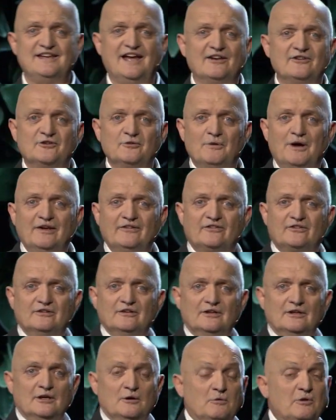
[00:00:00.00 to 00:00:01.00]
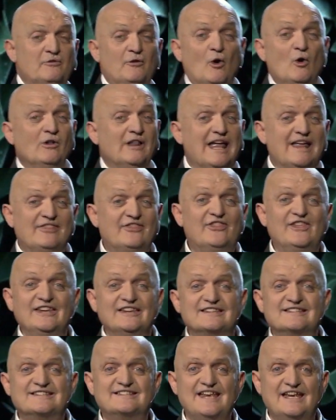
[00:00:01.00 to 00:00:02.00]
done to us. We've all had
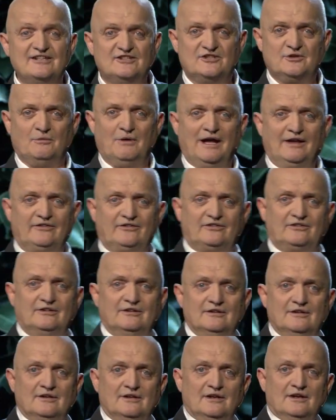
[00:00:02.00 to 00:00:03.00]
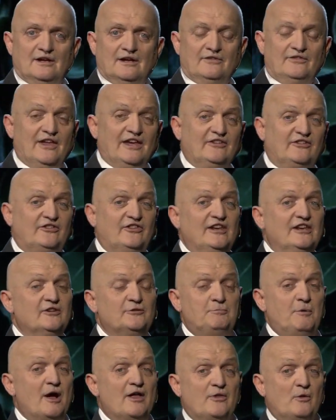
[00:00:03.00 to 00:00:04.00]
things said to us. There's
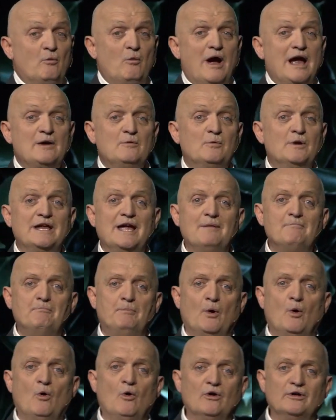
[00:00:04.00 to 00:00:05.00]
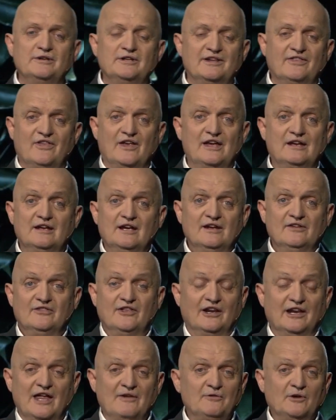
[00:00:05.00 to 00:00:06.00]
things by the way we are born, the
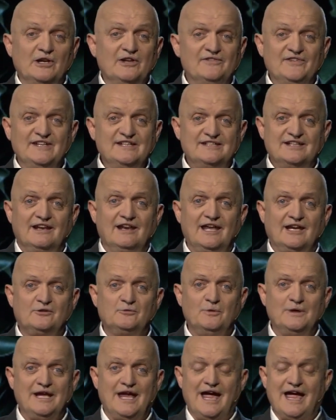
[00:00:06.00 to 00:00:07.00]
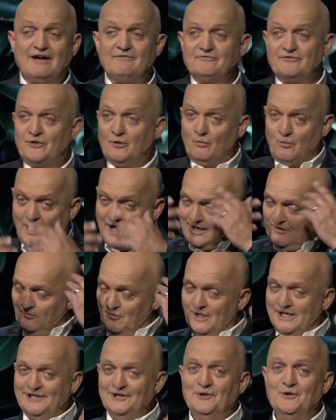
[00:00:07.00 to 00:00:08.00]
level of intellect we have, the way
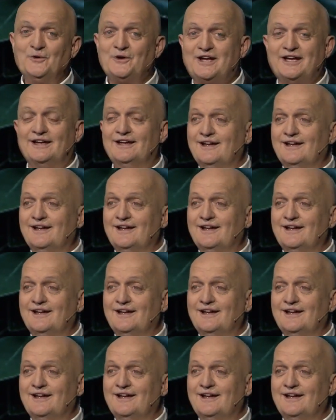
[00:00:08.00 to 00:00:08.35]
we look